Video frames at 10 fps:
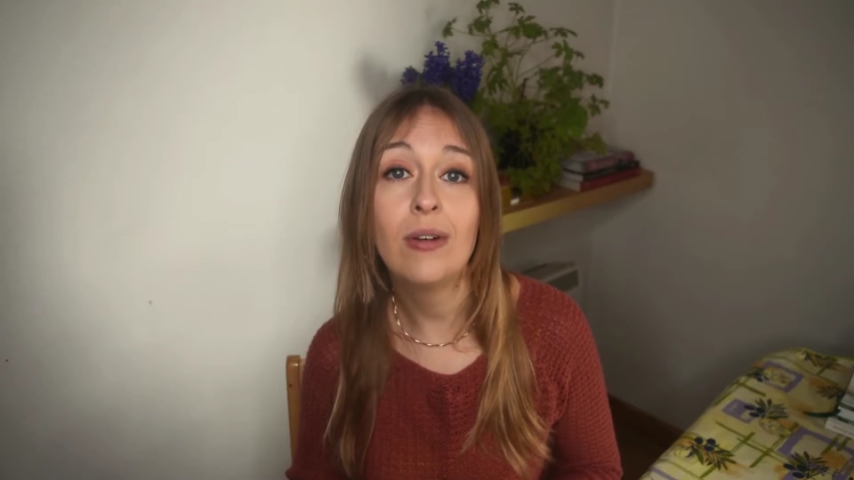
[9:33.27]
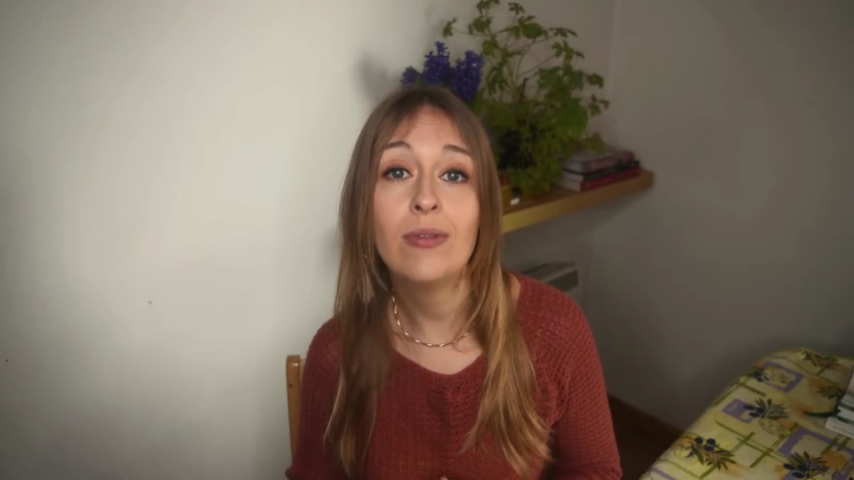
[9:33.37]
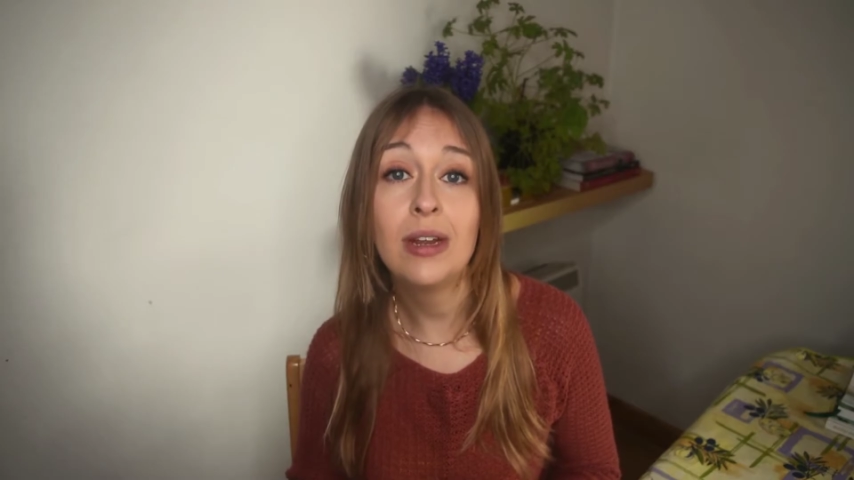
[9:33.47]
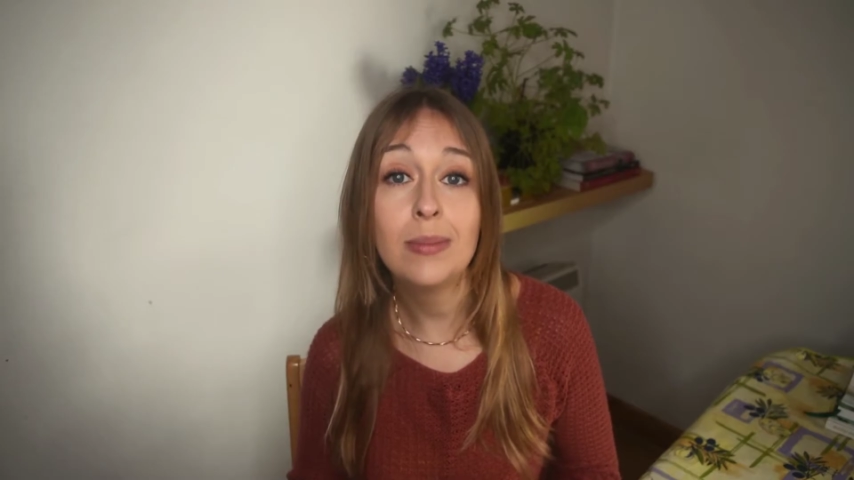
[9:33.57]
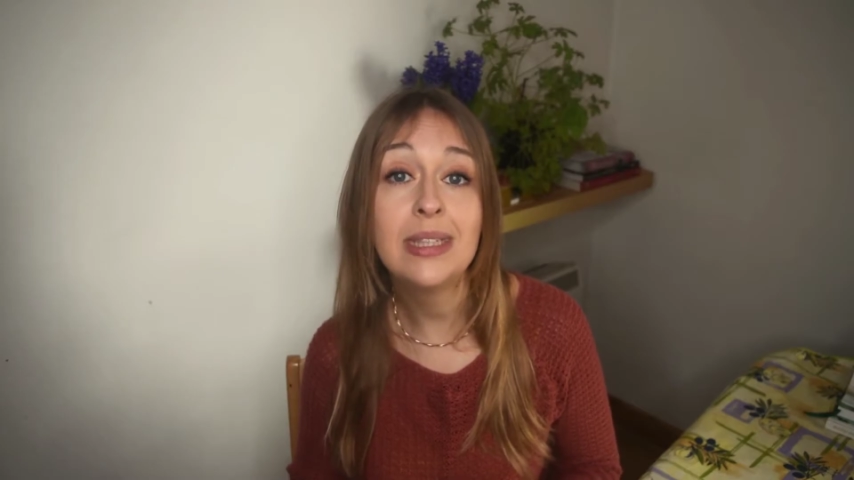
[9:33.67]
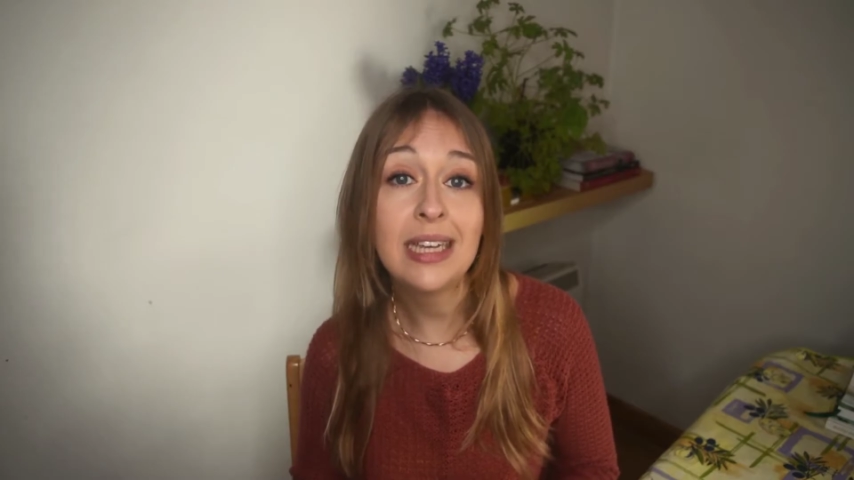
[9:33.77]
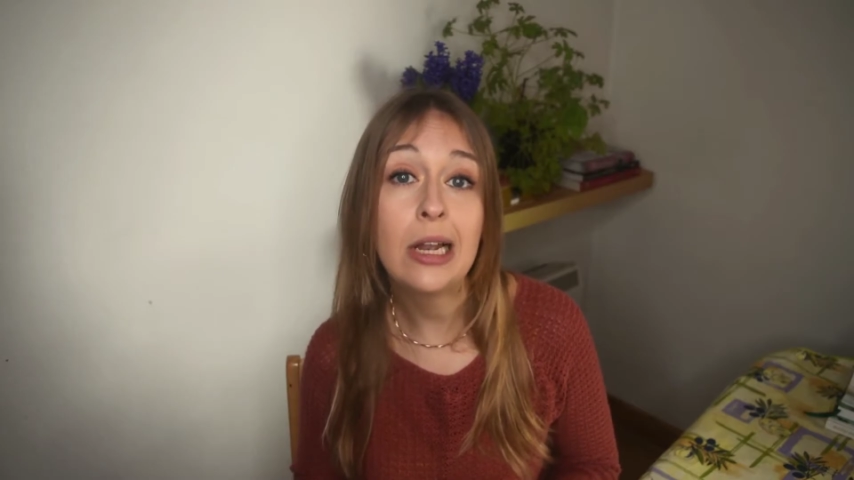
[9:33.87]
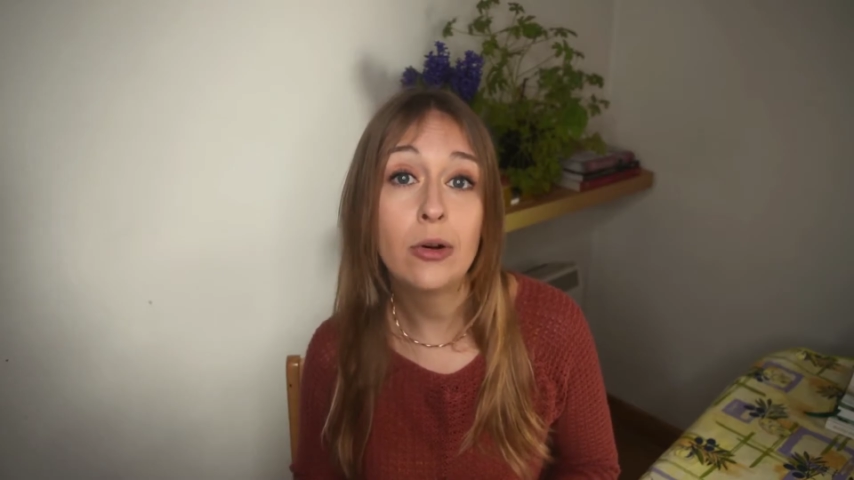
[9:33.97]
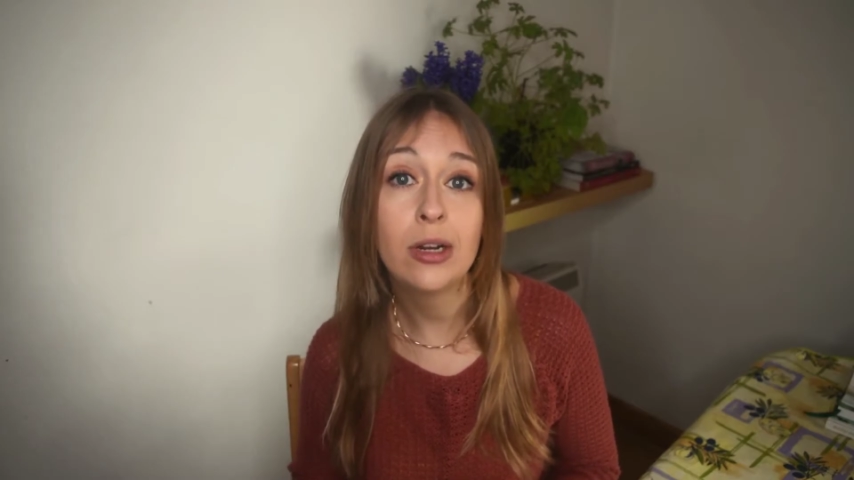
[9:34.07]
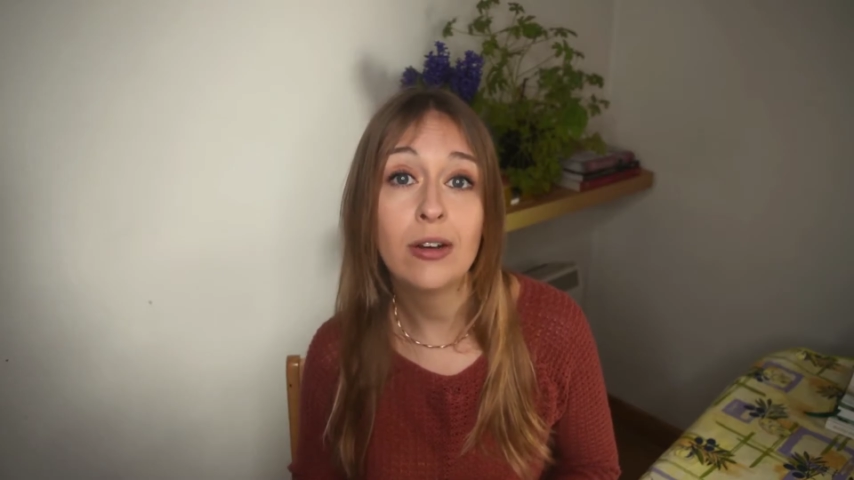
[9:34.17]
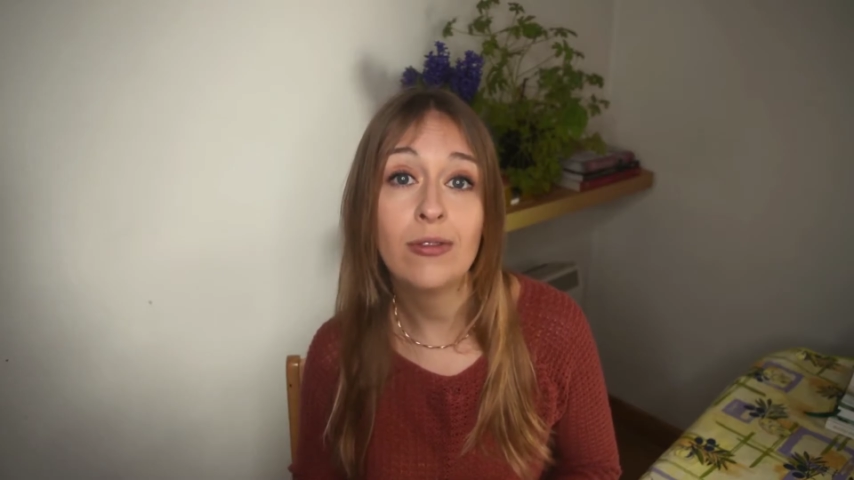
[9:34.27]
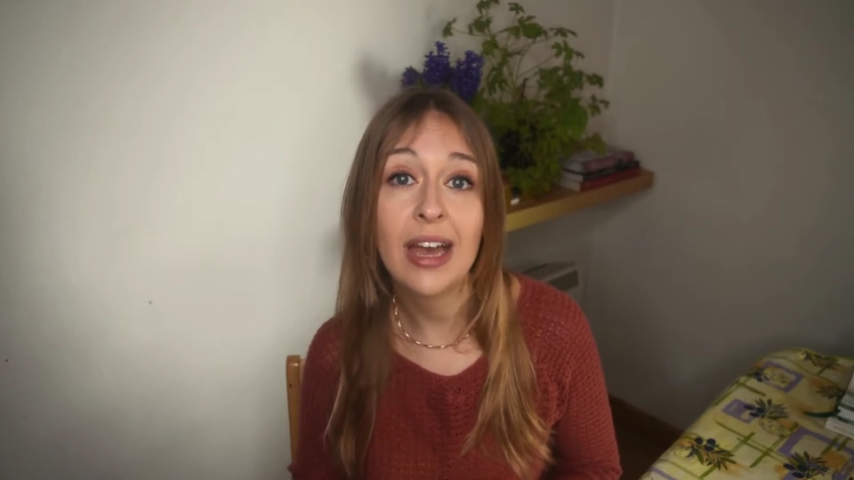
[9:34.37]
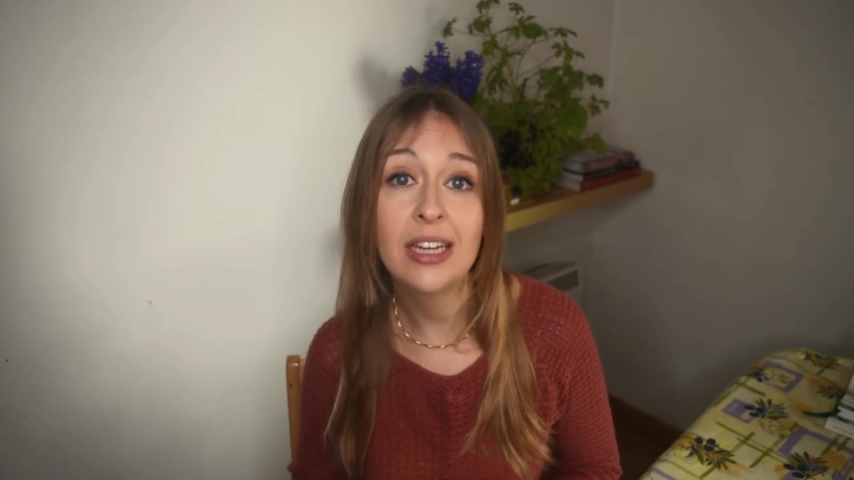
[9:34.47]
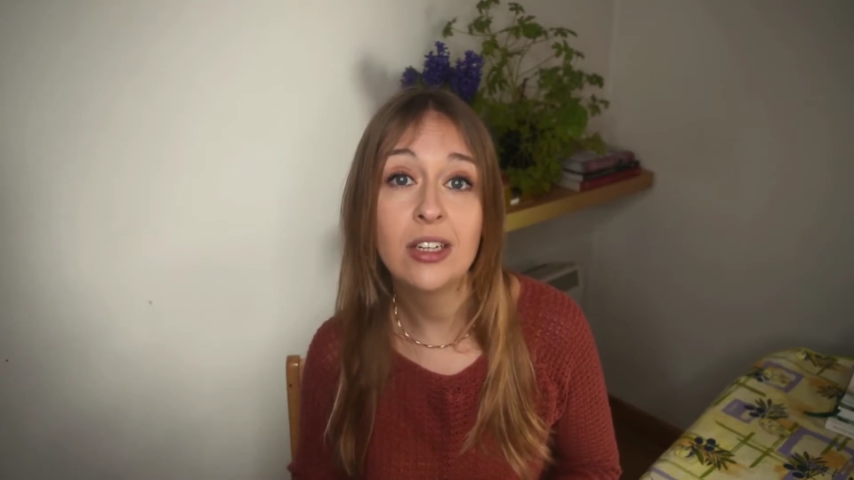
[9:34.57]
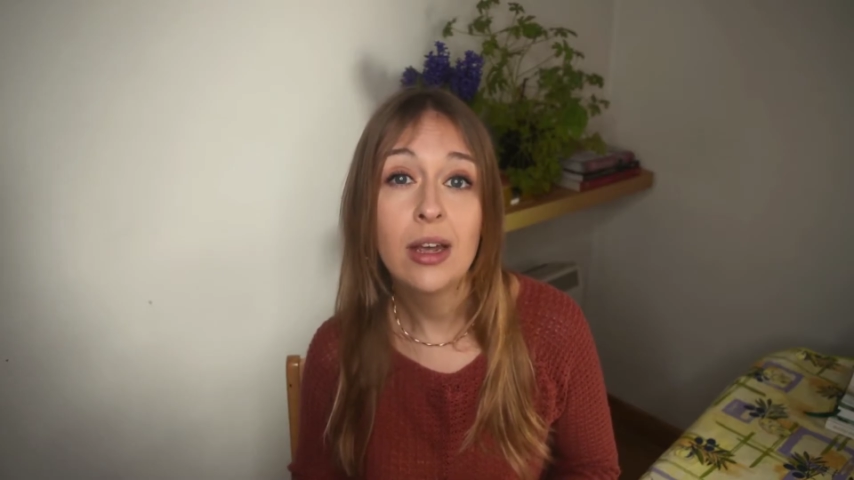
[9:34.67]
a vitamin C lowering
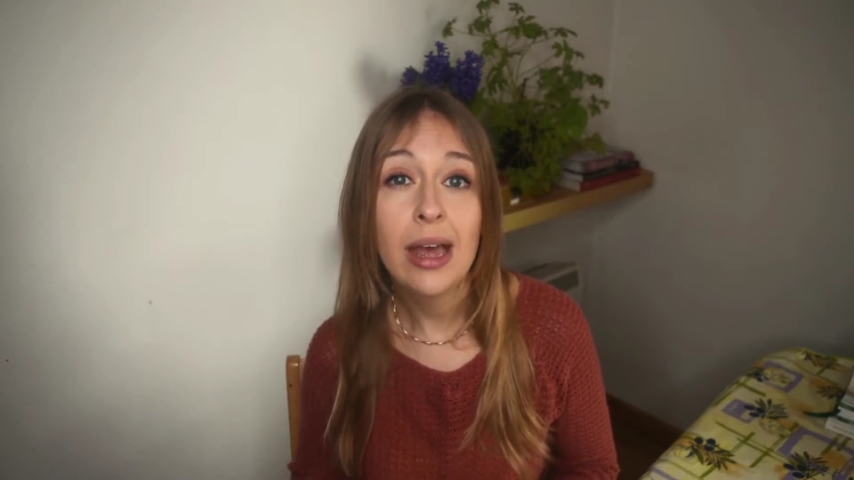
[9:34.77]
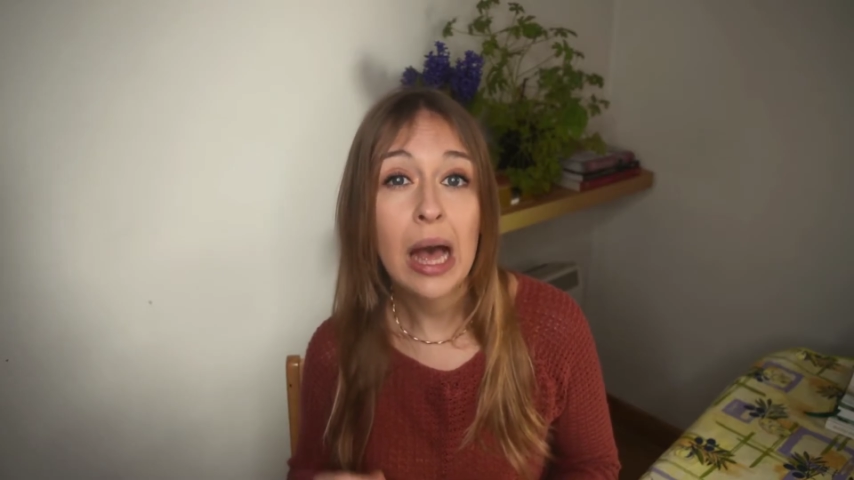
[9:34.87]
effect.